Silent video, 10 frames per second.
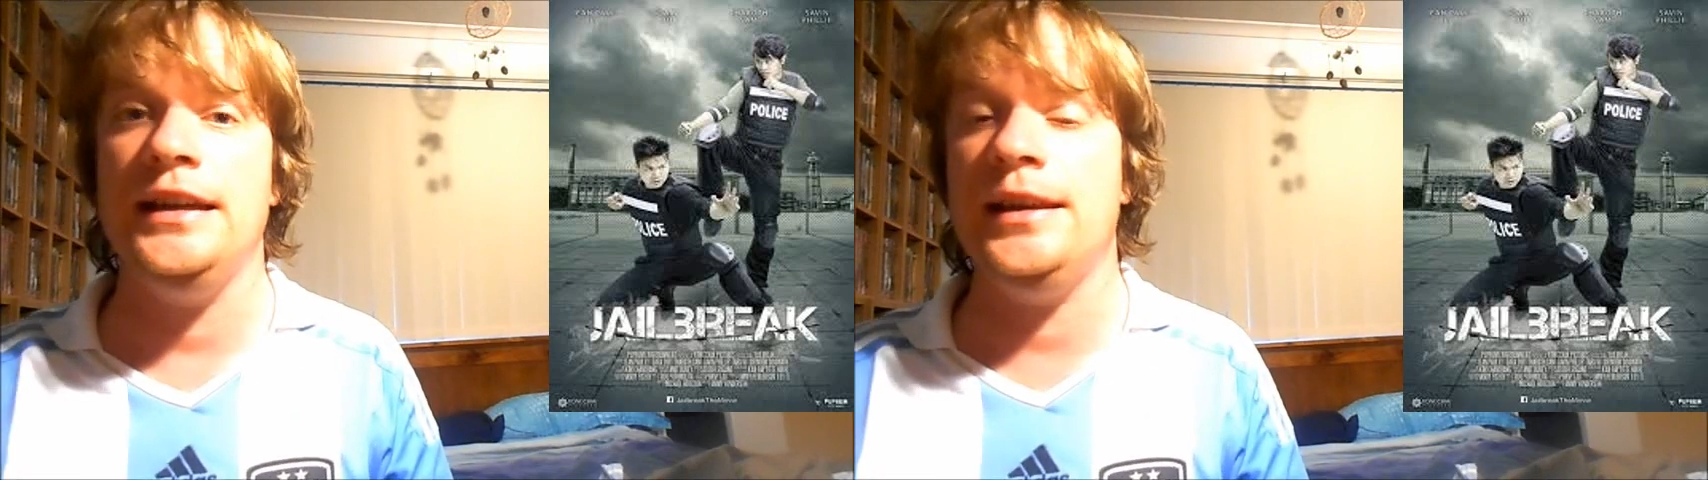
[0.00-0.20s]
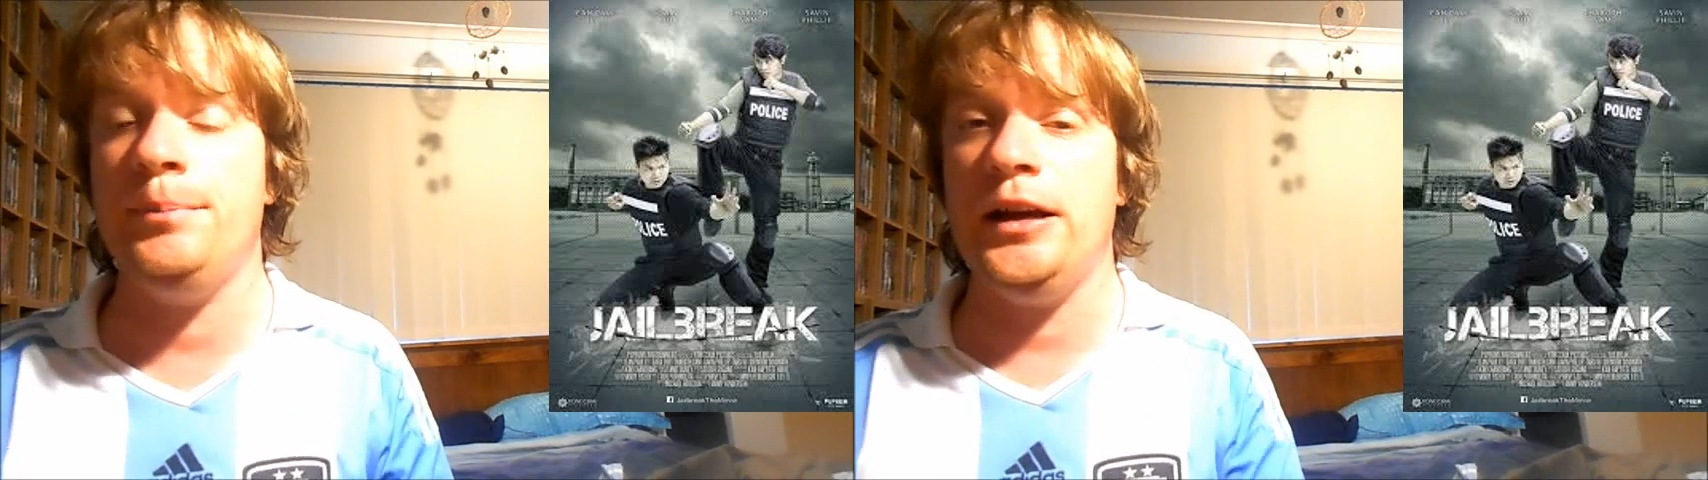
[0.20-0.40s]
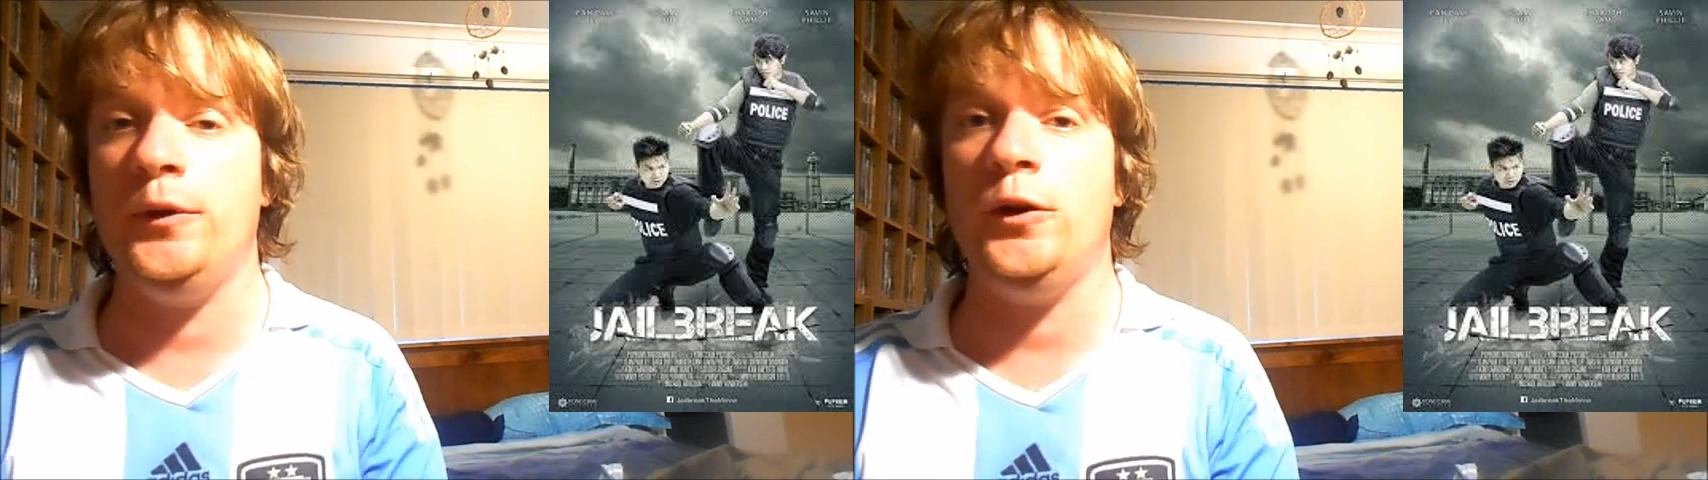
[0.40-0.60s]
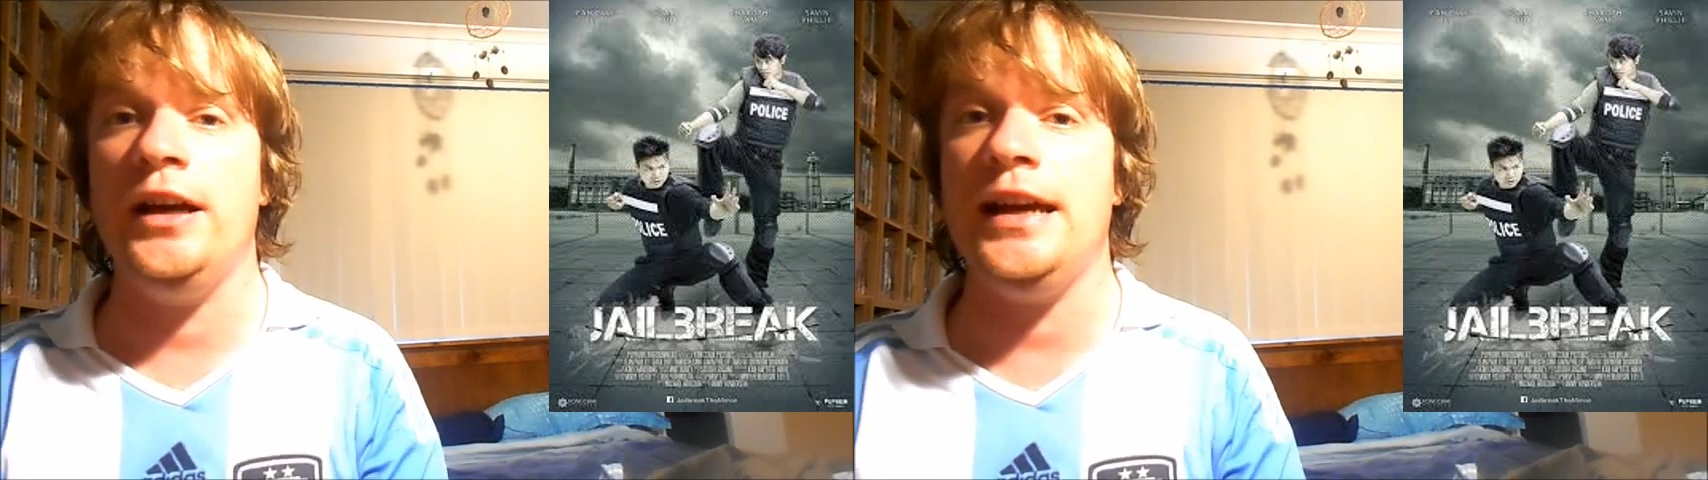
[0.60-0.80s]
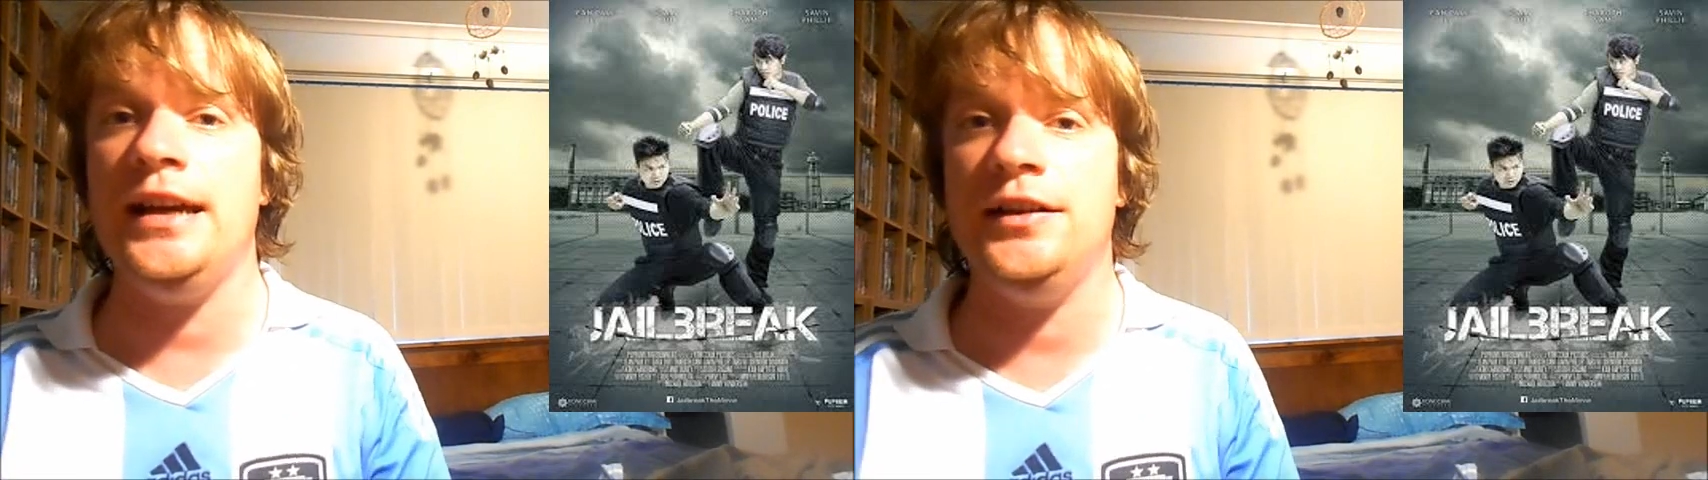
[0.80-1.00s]
Now, the Butterfly
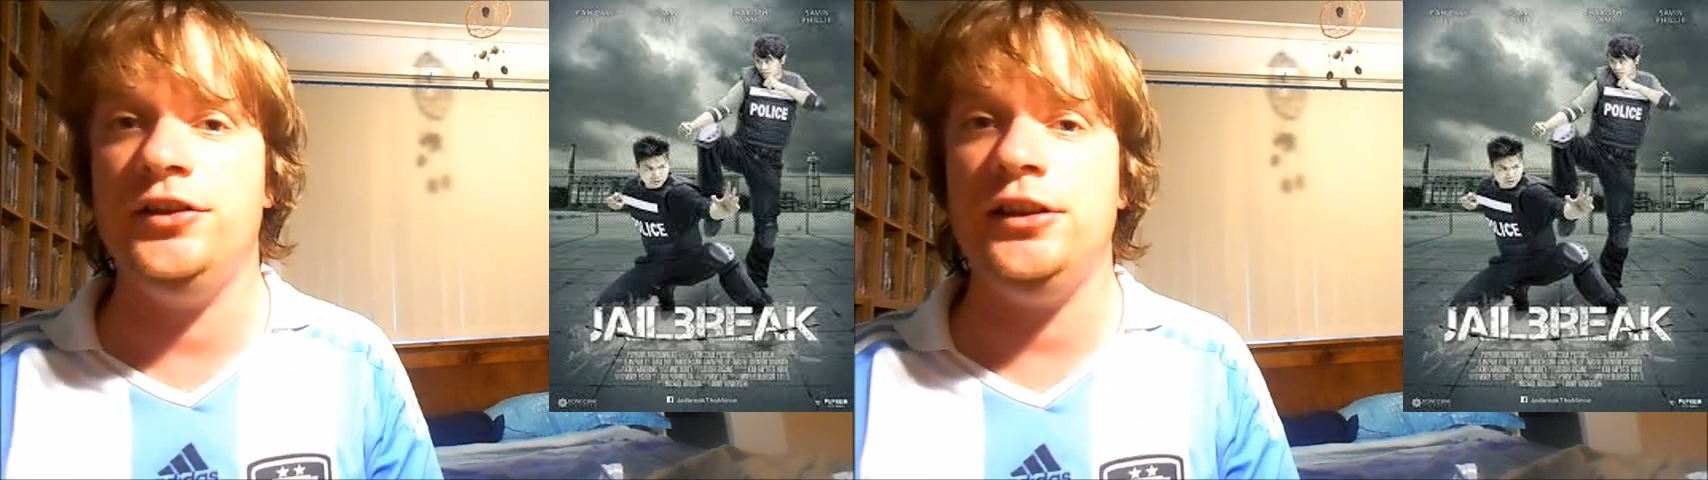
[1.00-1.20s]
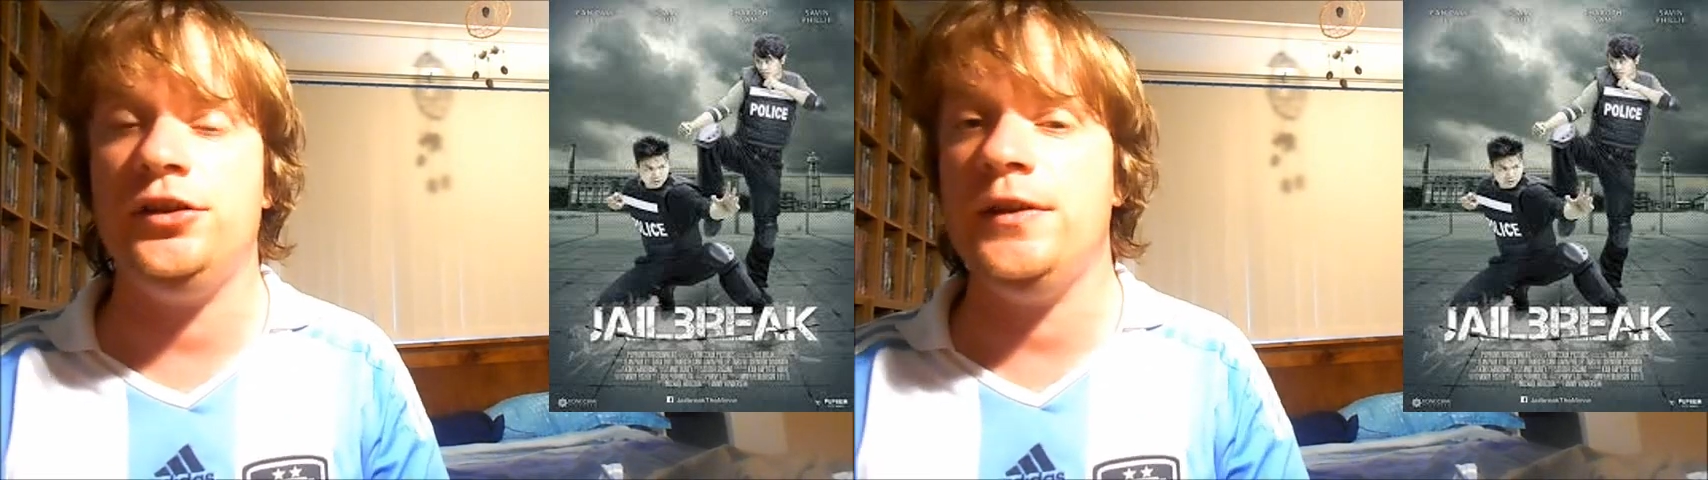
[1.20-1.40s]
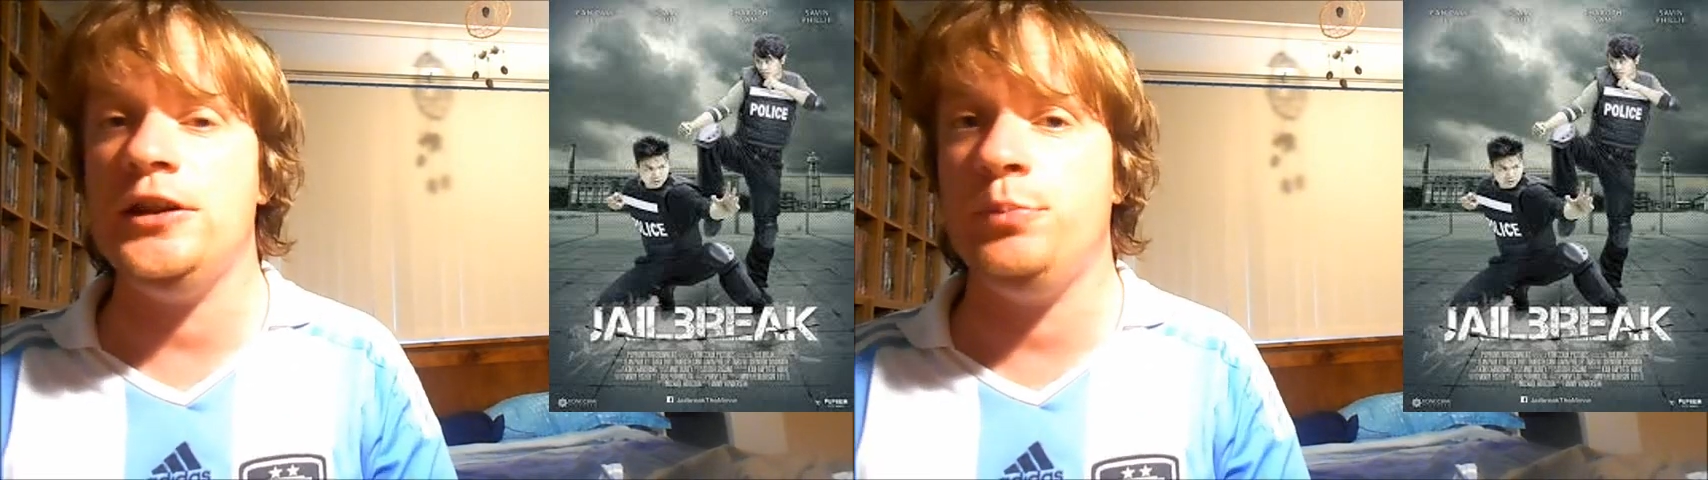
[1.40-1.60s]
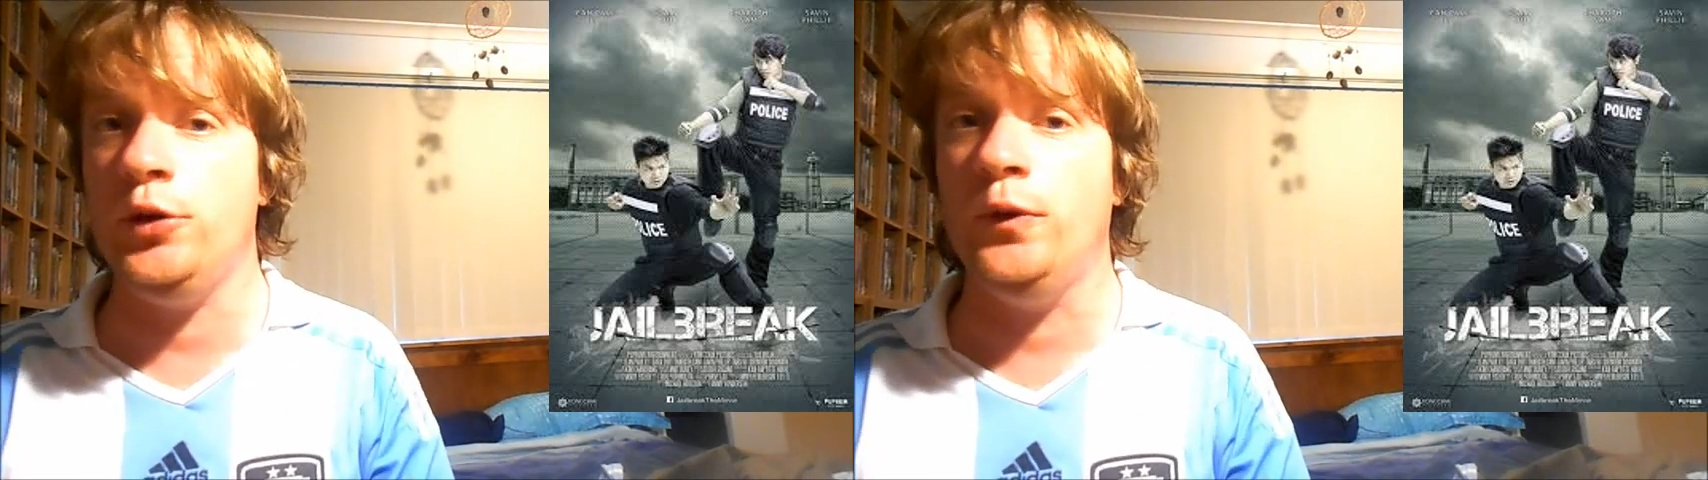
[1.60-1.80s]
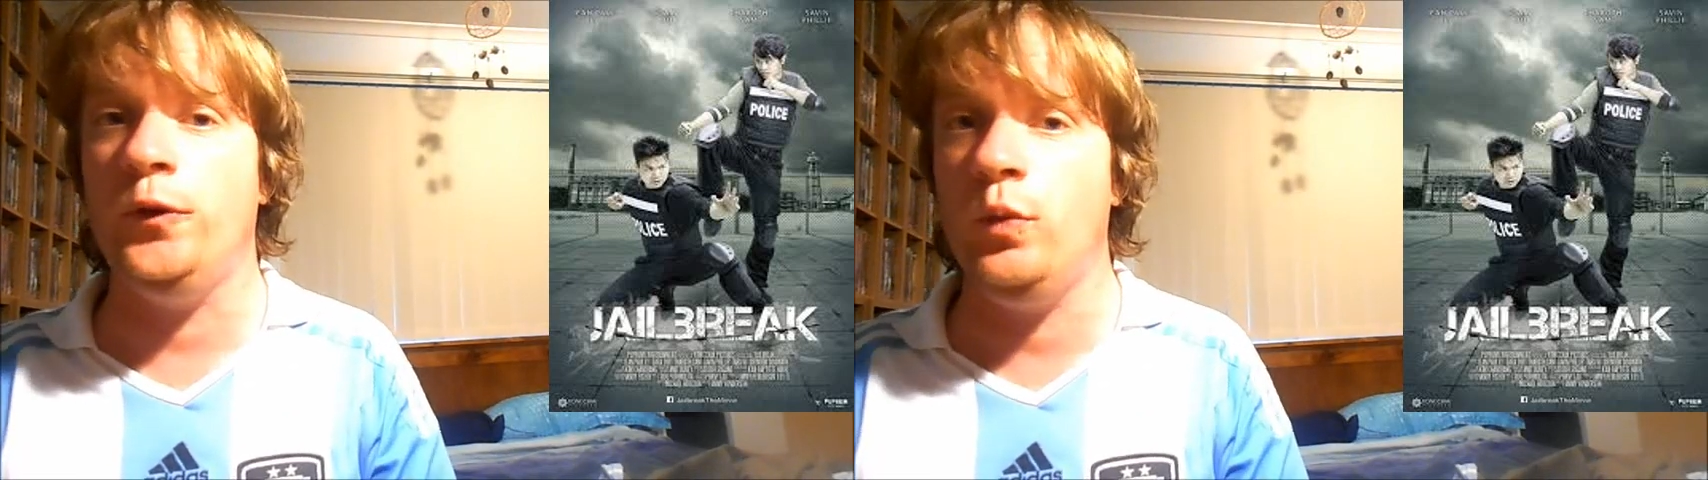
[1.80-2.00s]
Gang consists of these
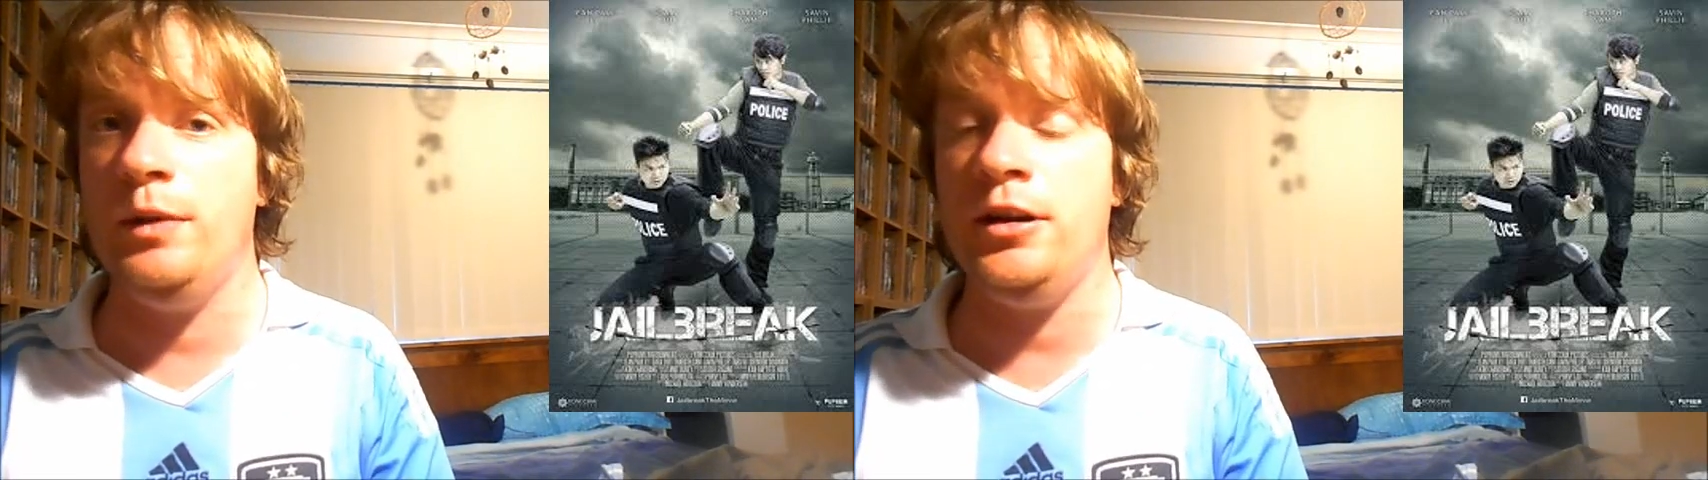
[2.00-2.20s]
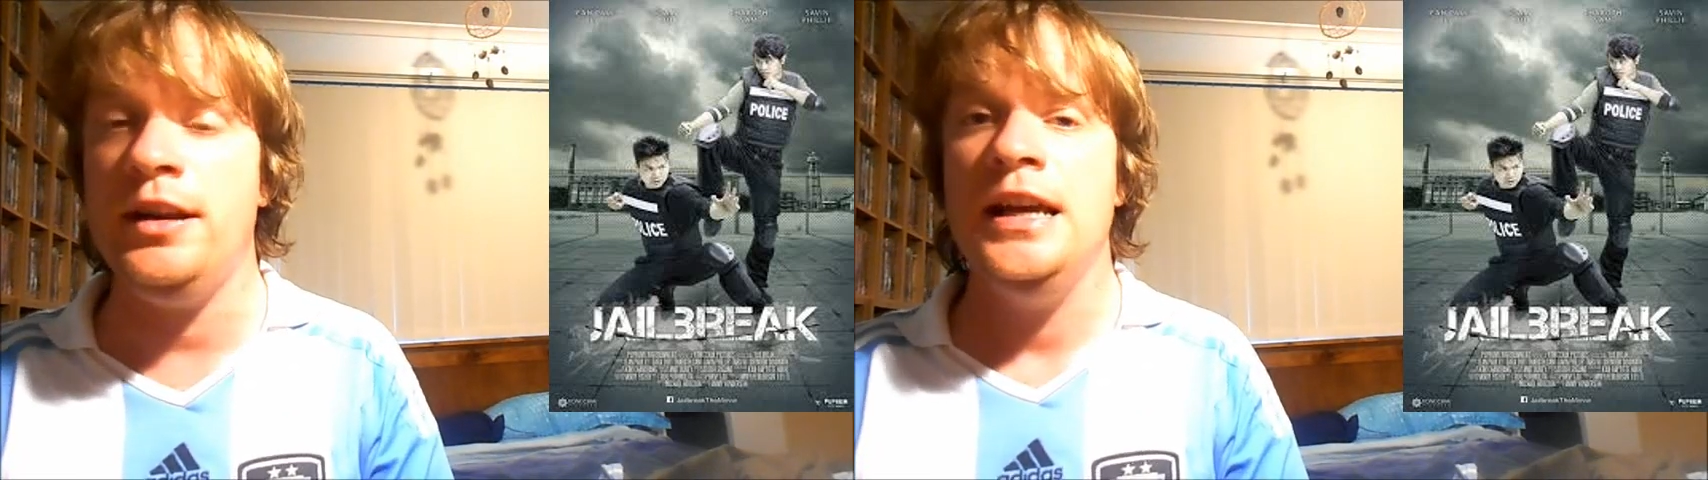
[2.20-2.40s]
beautiful women